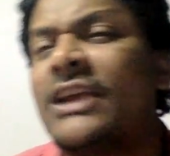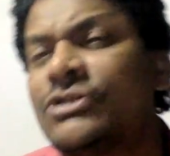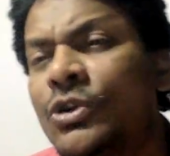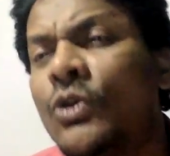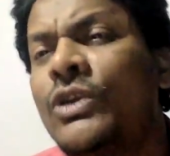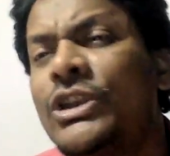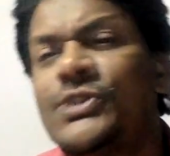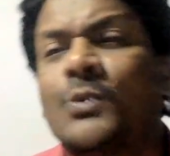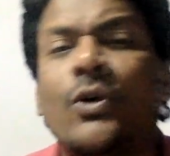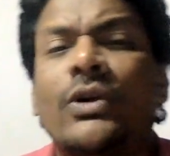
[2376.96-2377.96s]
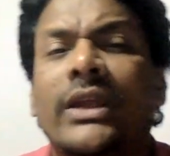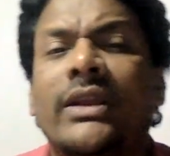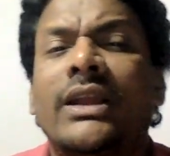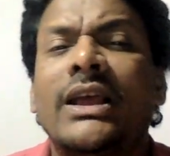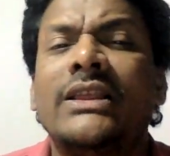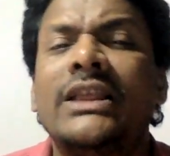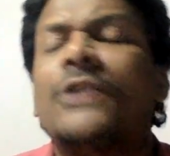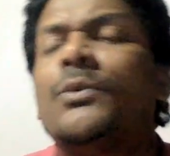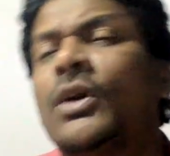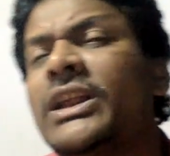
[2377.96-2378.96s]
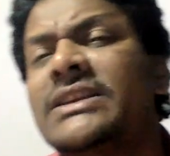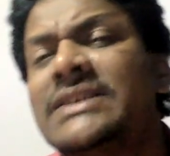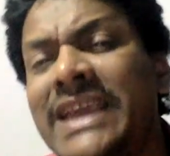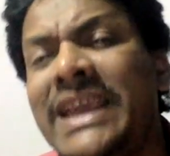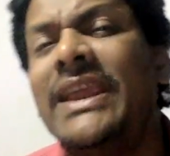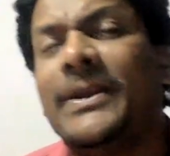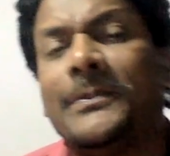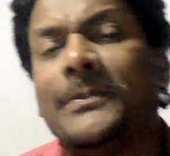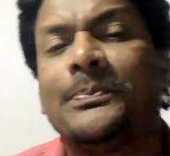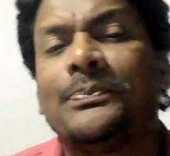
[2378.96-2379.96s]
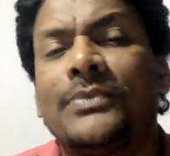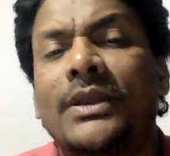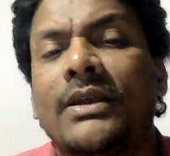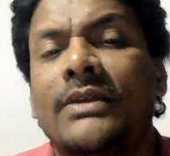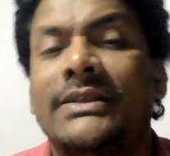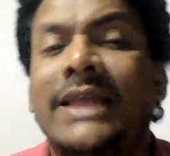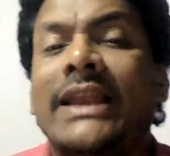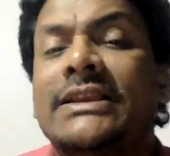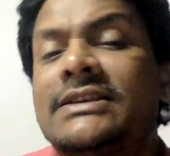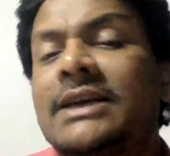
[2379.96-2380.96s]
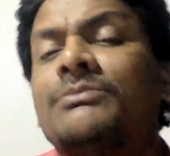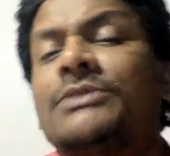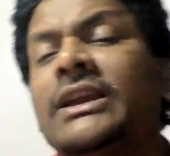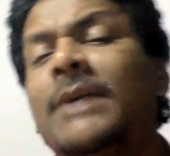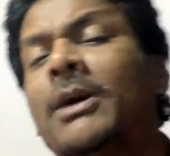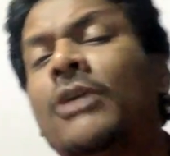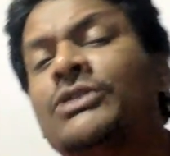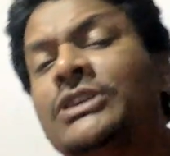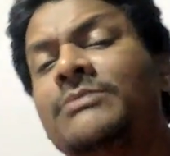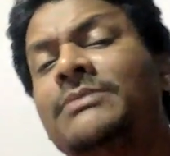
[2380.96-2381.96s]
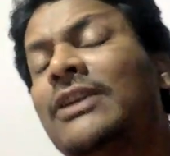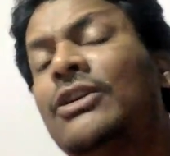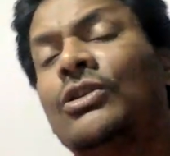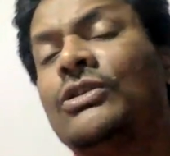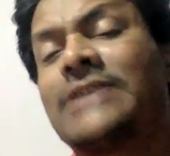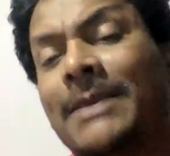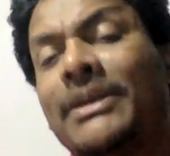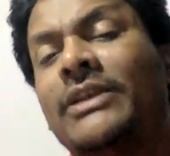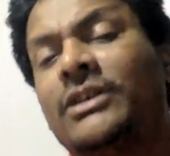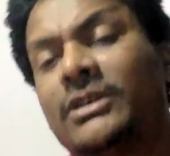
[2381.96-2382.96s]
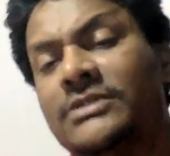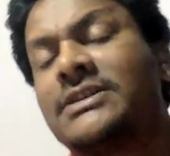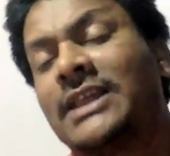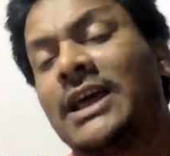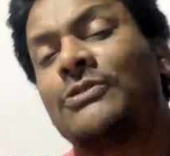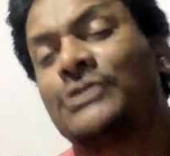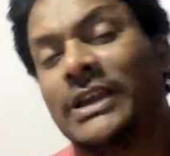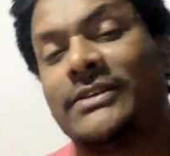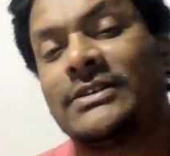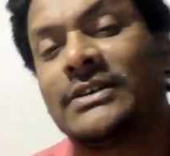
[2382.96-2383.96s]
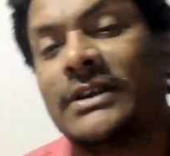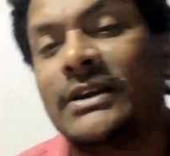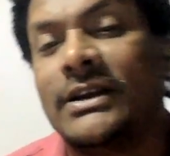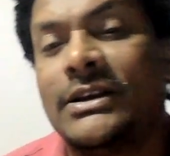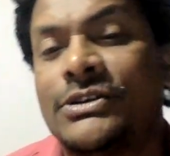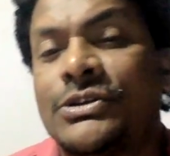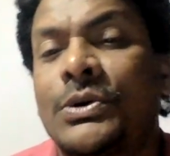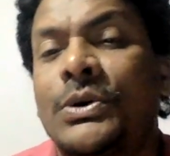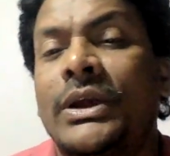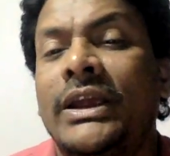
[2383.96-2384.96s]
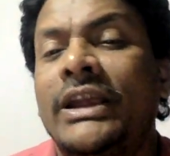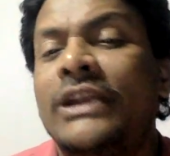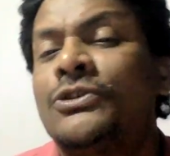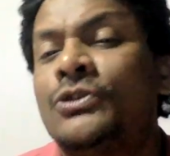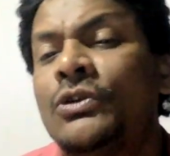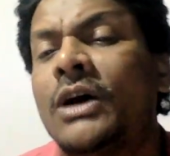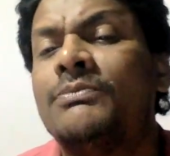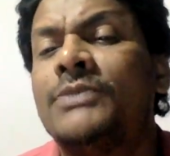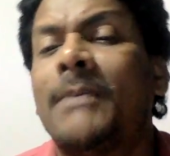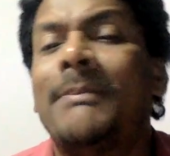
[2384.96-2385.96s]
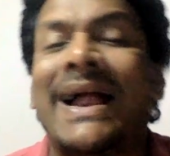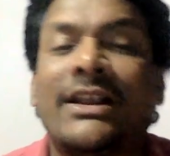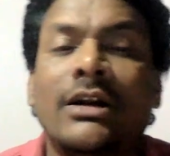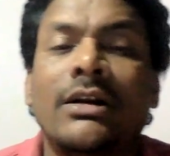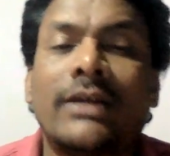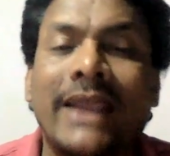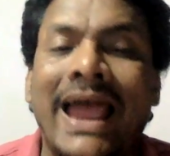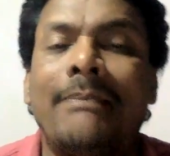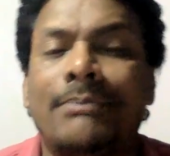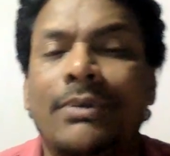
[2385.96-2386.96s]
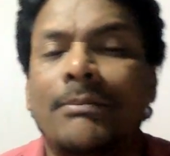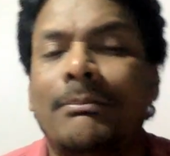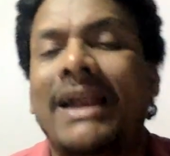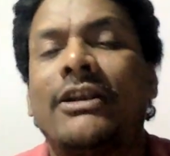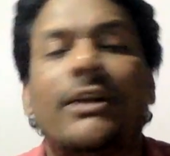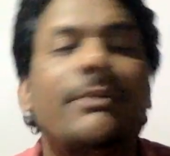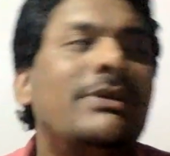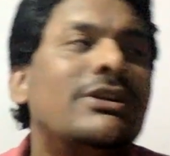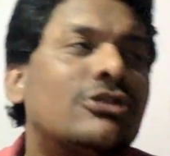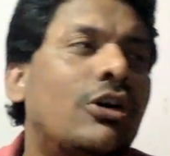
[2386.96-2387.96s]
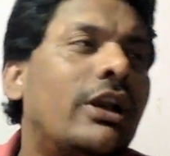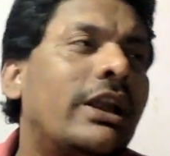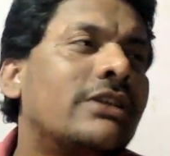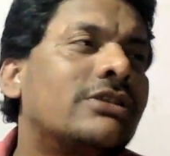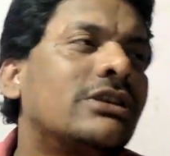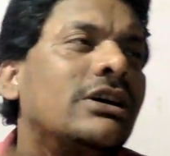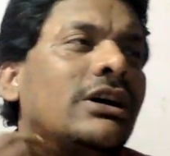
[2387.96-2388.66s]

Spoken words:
slowly spoken, that what is he? There is something about him that looks American, Sadao said. So he took up the battered cap. Battered means called as